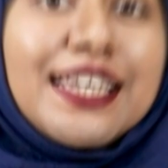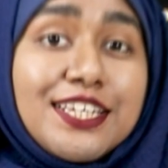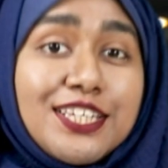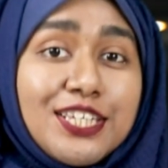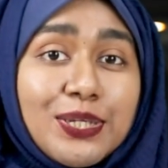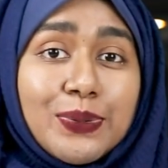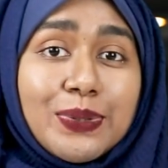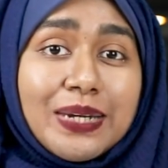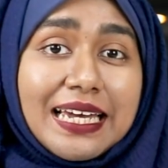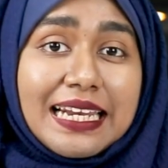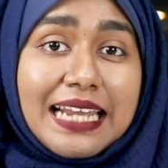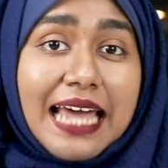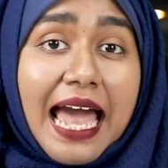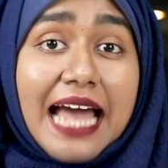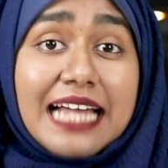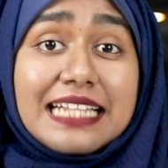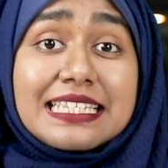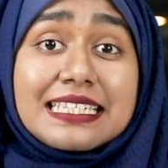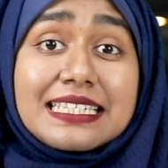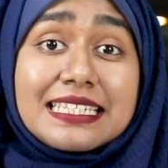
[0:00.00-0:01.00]
You can
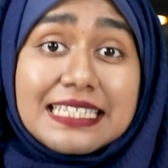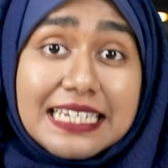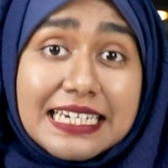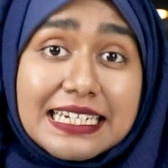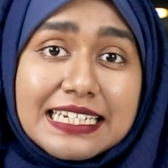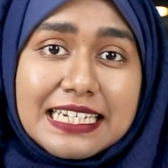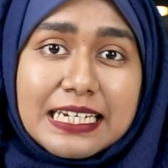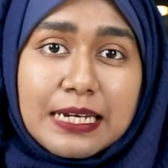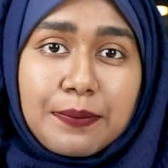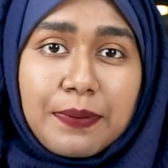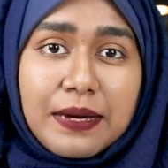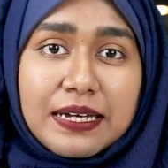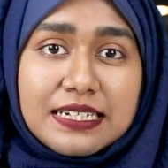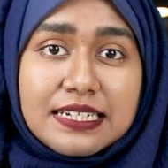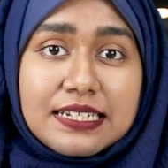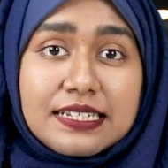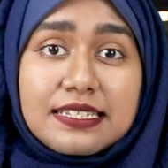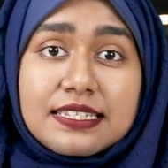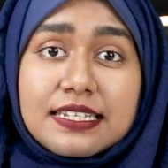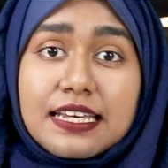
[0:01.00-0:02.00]
add CTA
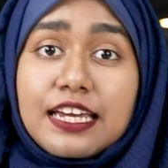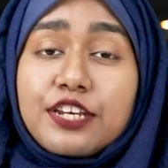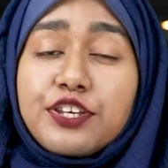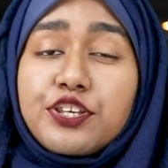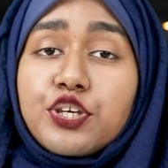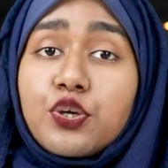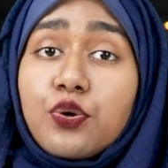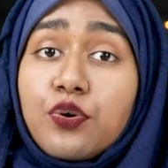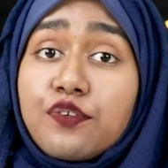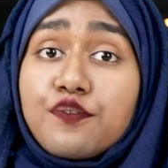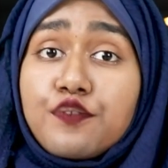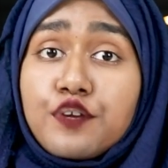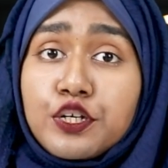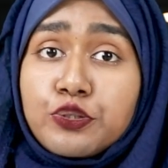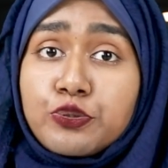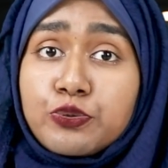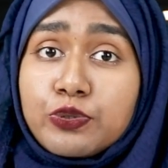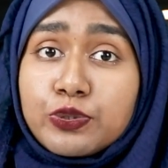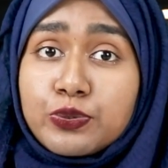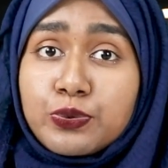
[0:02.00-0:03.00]
buttons in your
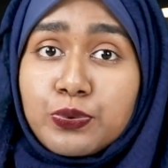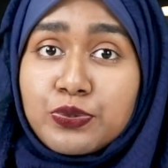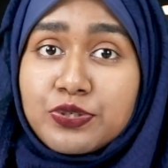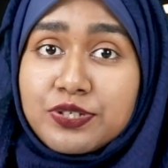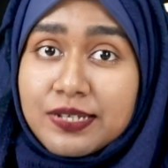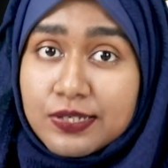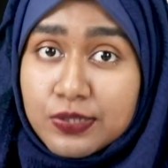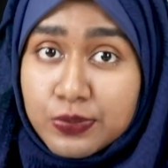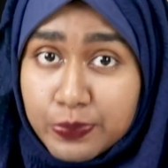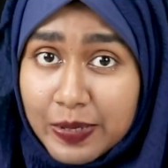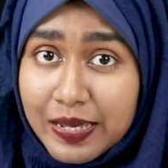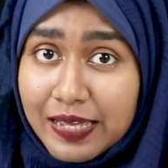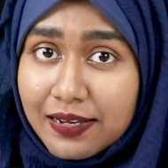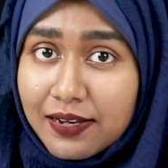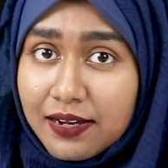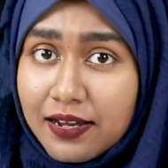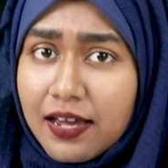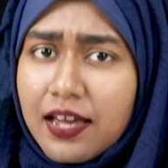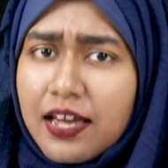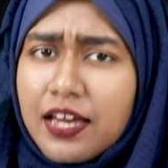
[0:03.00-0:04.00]
virtual tours as well.
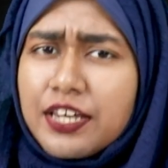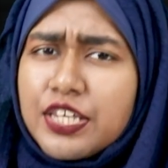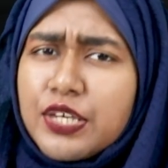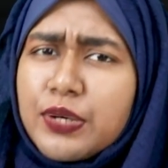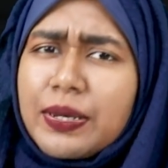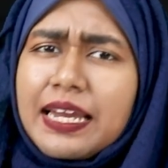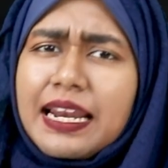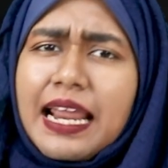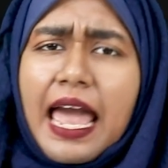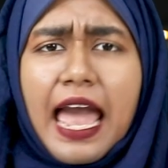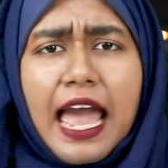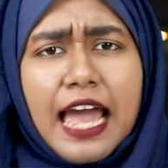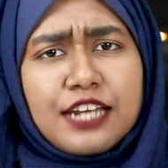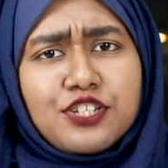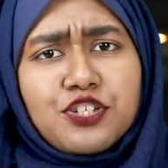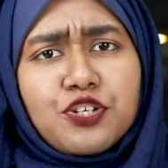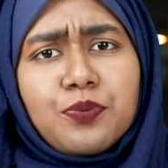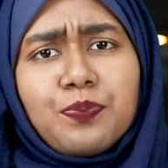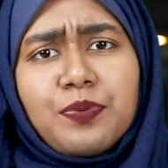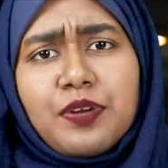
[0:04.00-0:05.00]
You can
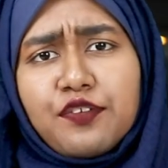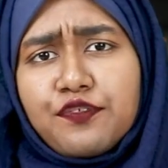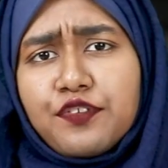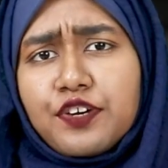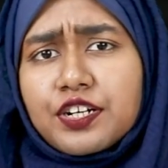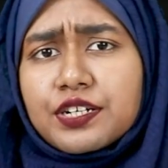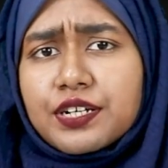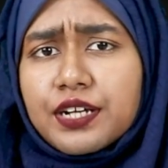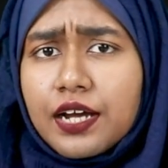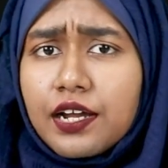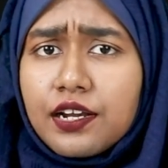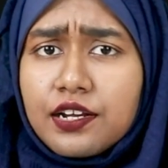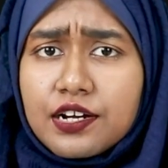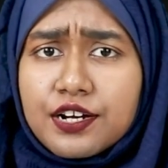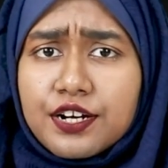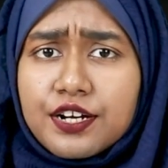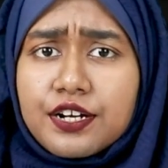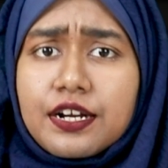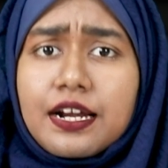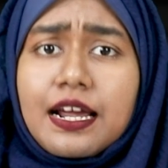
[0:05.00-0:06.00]
add your preferred
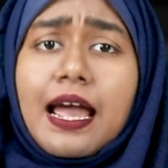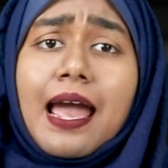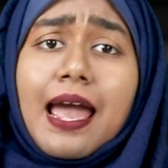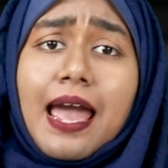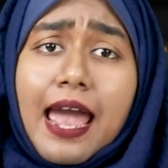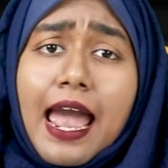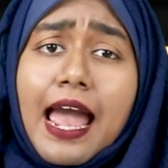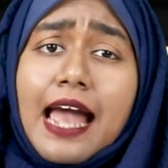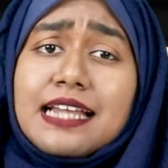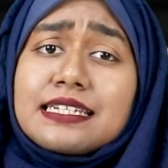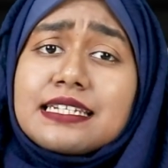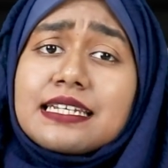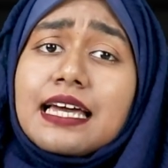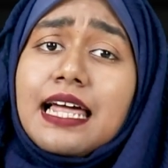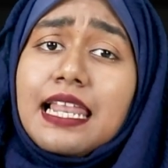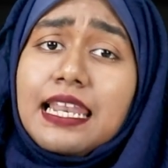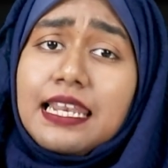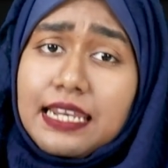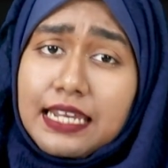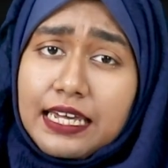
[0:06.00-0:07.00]
color and
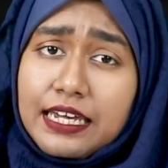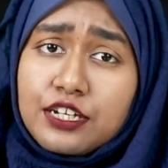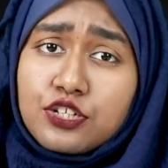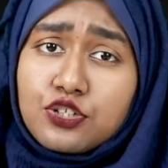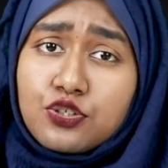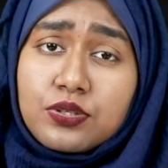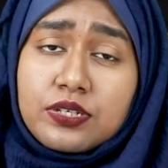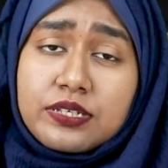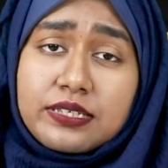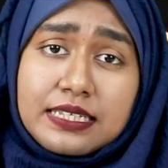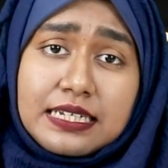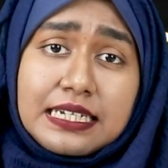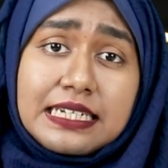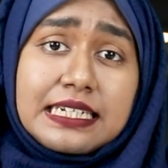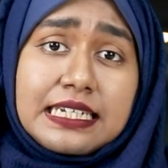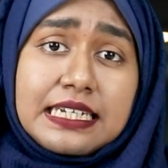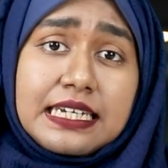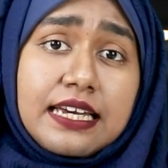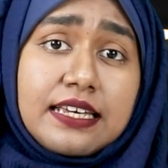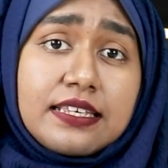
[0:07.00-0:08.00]
a link to the
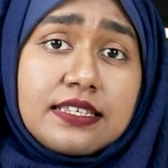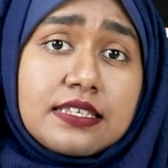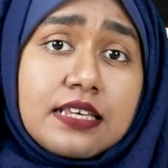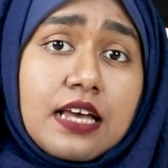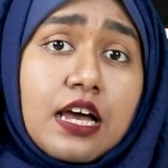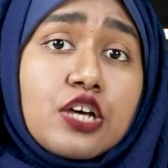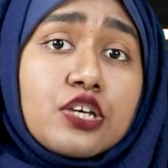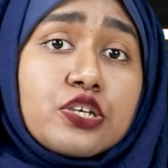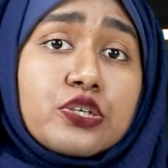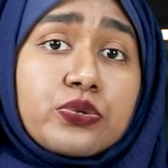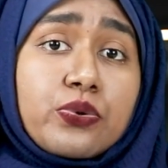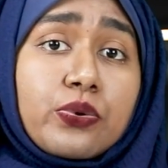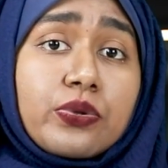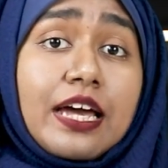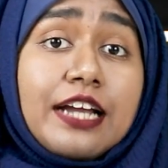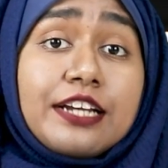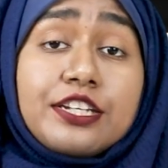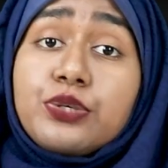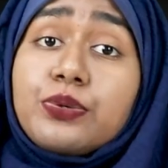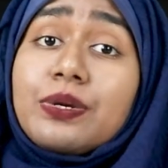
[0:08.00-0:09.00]
CTAs so
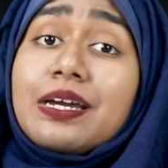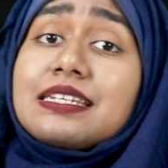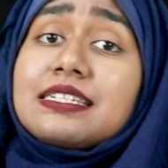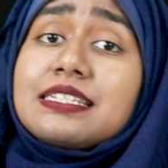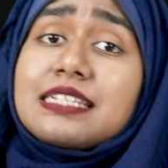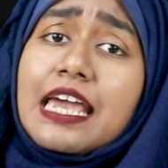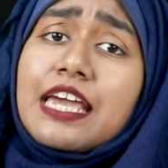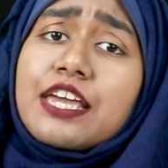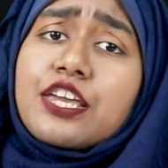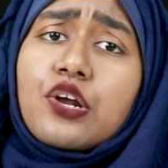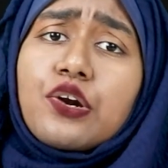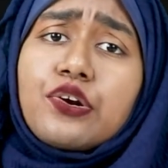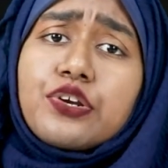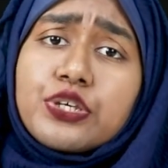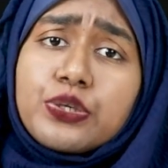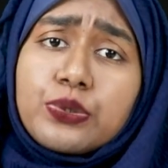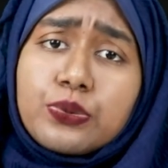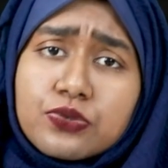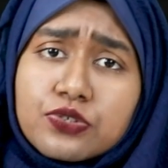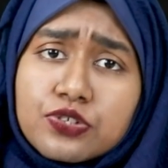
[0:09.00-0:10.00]
that you can take your
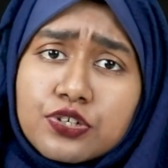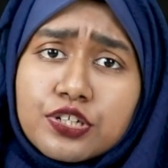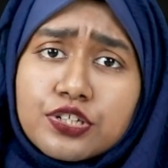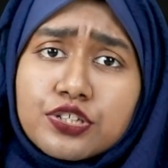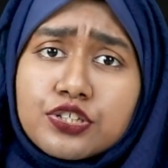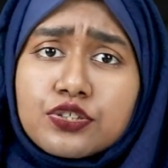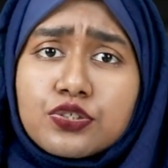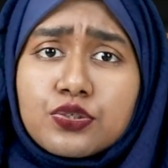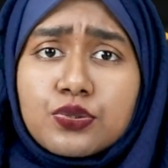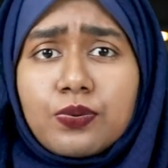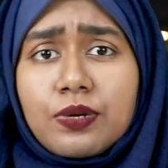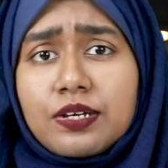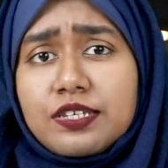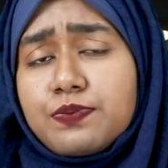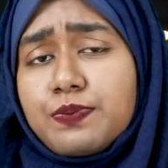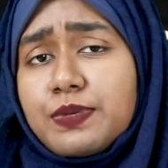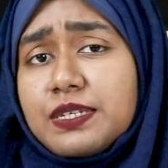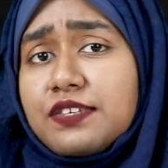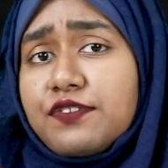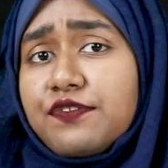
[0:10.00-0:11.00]
users to a
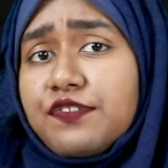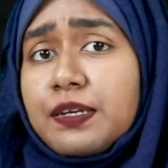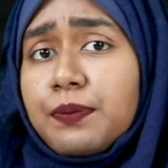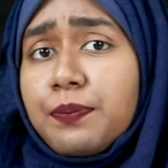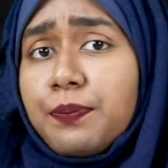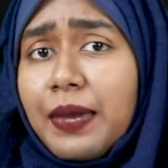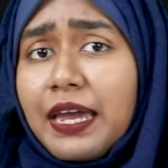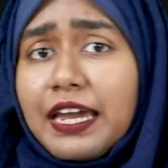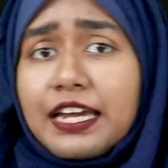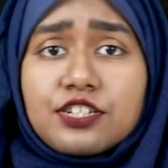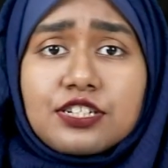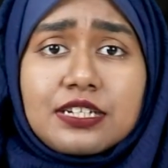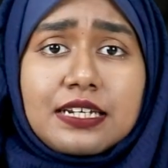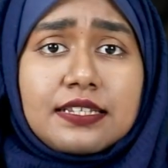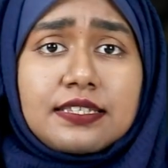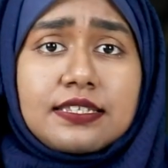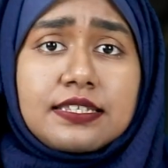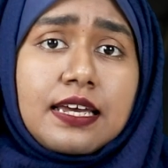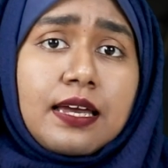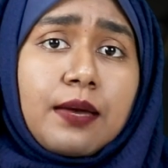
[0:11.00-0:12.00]
specific page,
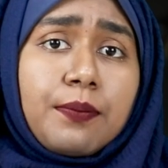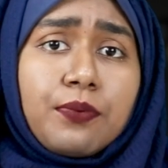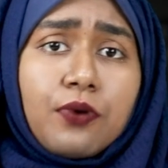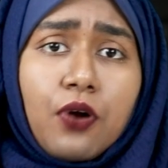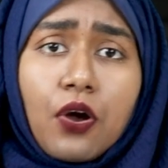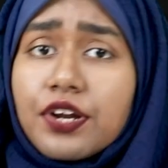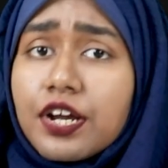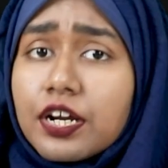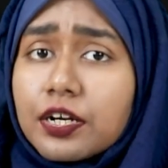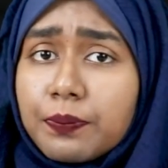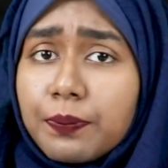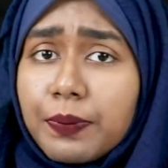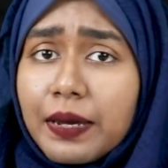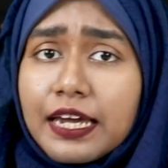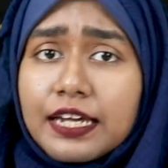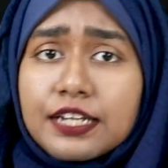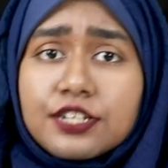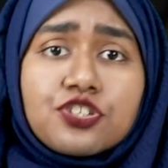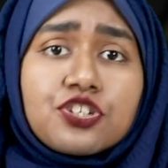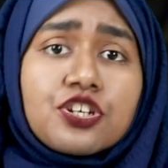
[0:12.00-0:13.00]
let's say a product
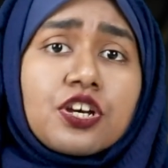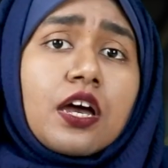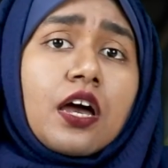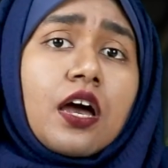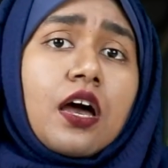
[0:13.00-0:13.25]
page,